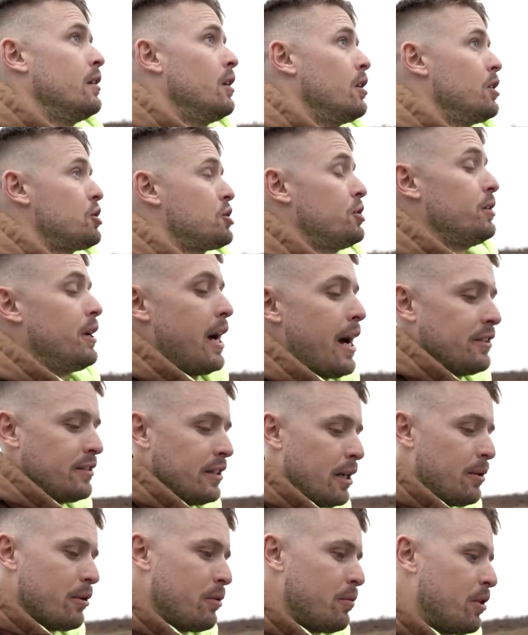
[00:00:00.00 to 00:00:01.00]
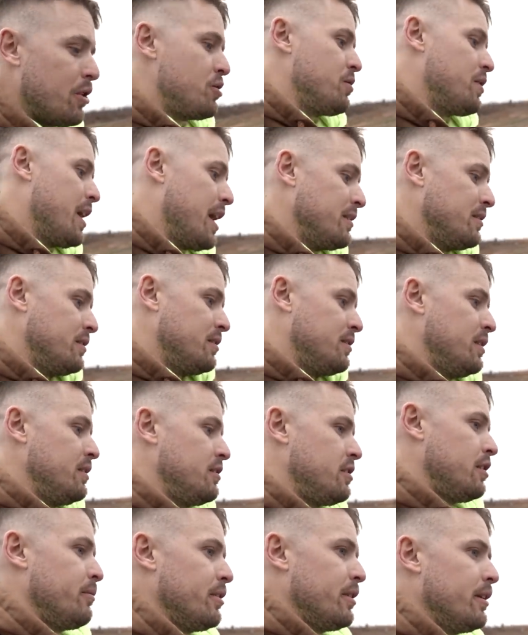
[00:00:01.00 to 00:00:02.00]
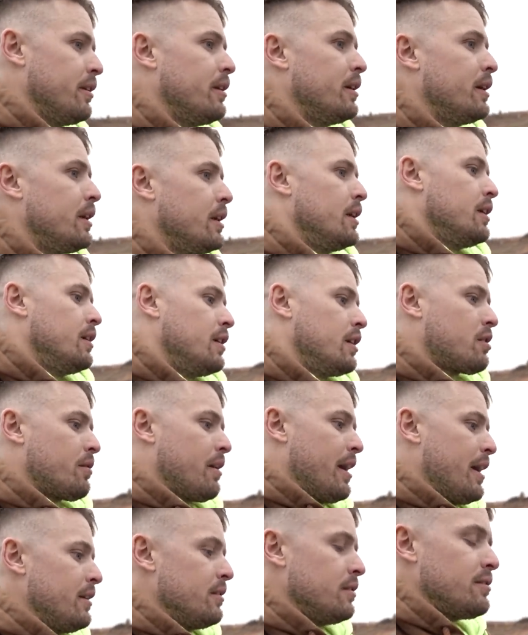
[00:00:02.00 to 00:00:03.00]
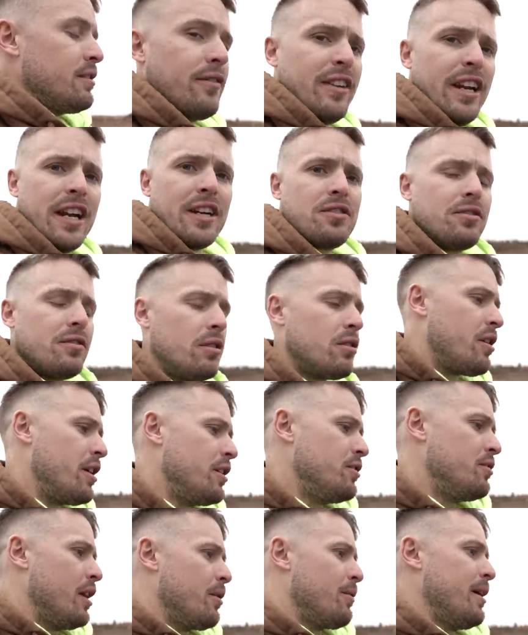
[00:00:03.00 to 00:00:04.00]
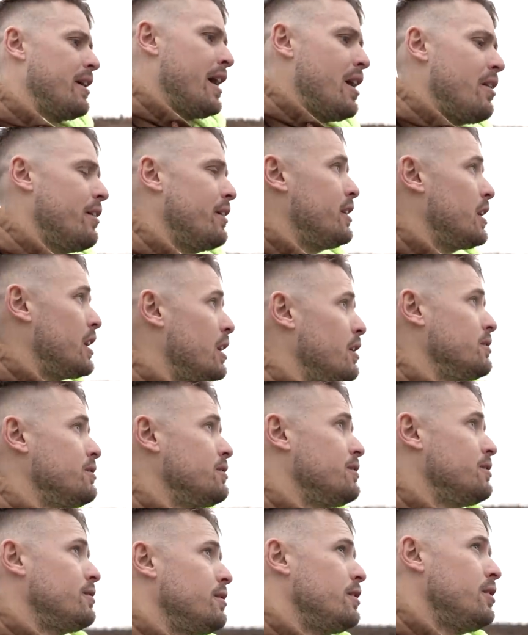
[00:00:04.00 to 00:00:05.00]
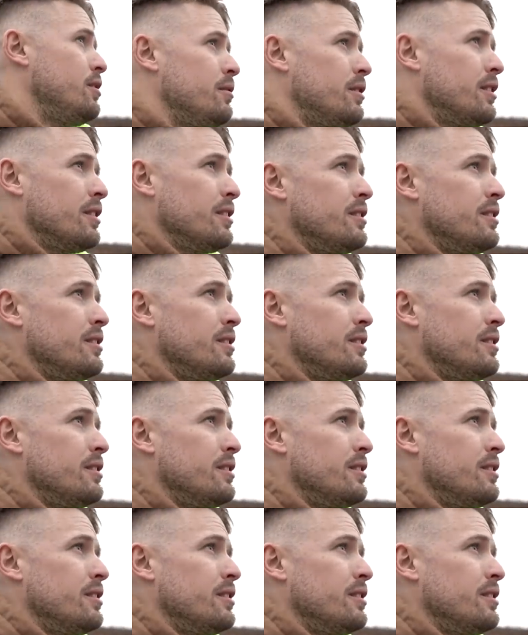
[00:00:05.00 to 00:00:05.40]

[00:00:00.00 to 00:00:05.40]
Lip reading: our shoot house, and I really want you guys to see some of the crane and stuff in action. So I'll go ahead and do that right now, and then I'll see you in a